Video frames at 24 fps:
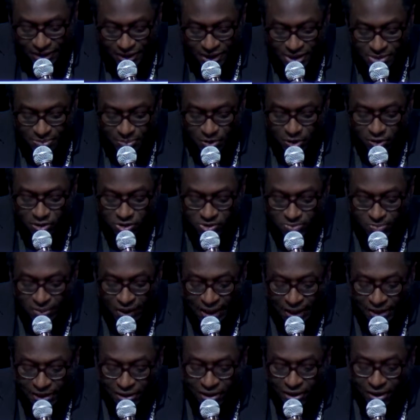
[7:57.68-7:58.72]
It's because
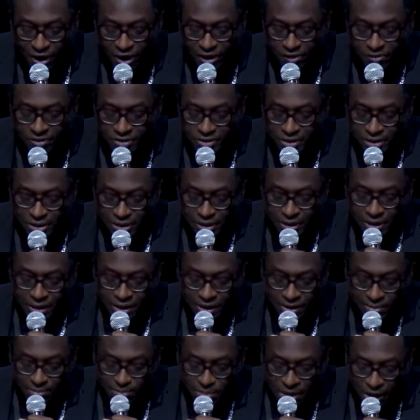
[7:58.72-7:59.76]
Black lives are
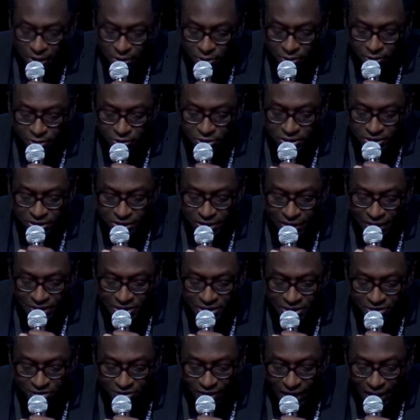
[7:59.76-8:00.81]
imperiled and
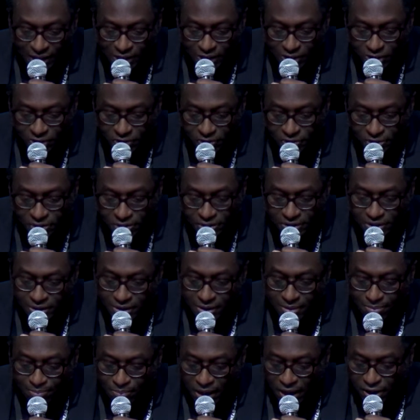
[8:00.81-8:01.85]
devalued
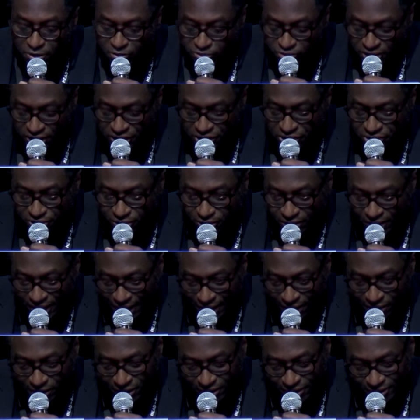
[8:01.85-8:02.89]
by a racial
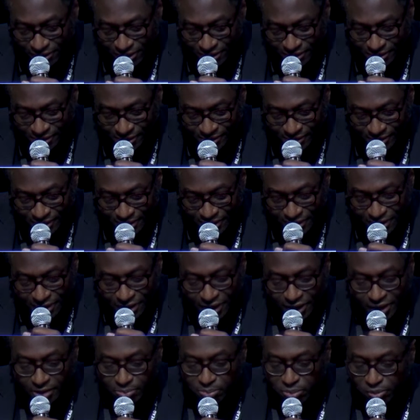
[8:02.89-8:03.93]
calculus
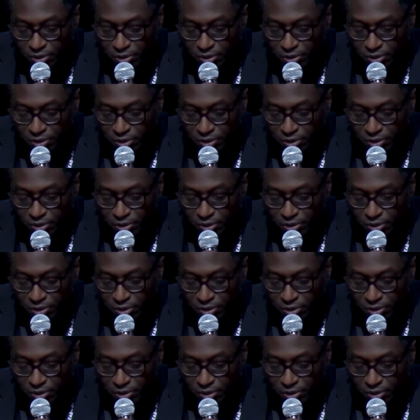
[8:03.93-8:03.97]
and a